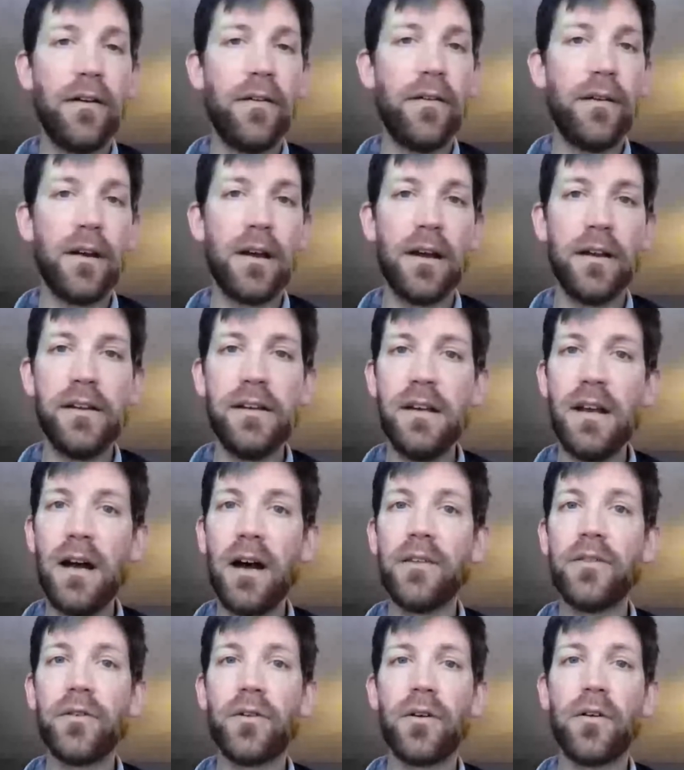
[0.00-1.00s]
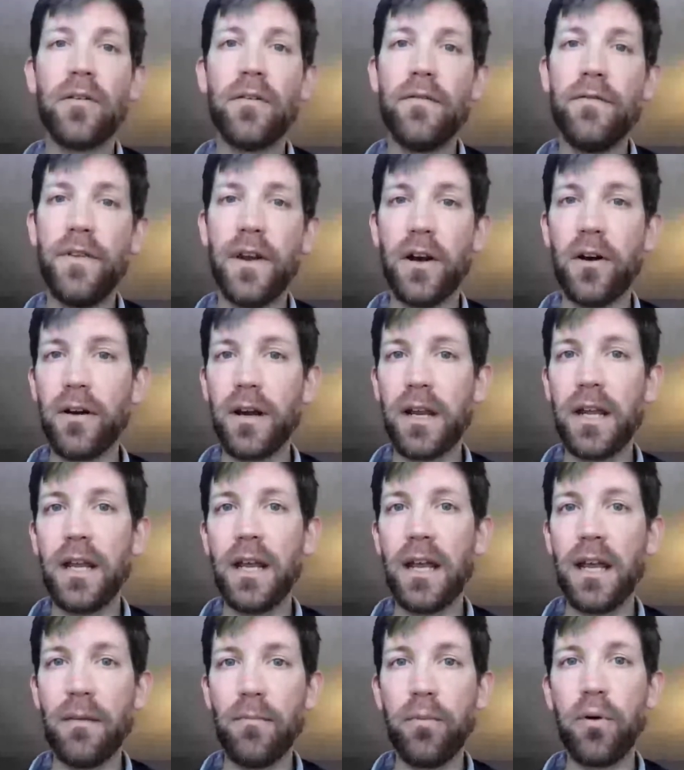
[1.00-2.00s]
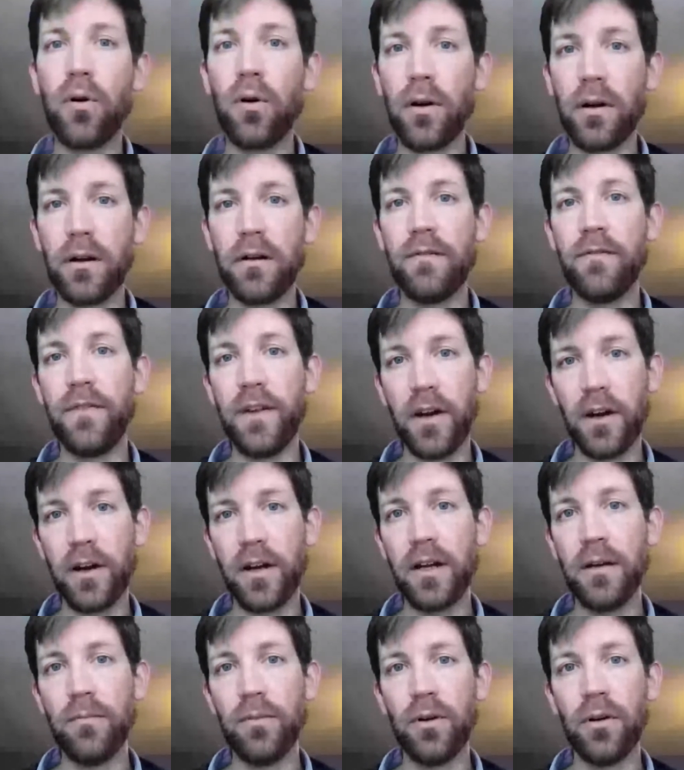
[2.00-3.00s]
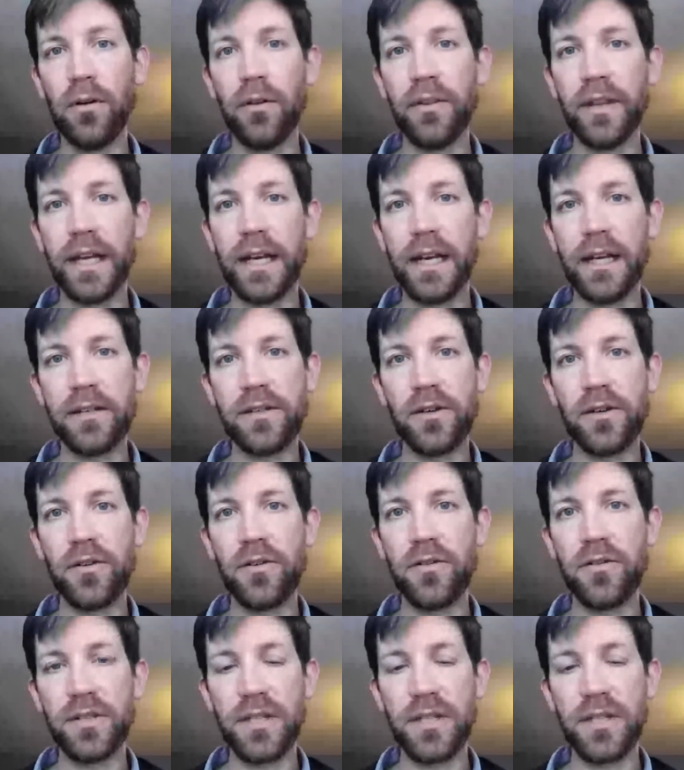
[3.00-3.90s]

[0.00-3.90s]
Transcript: another very important variable that enters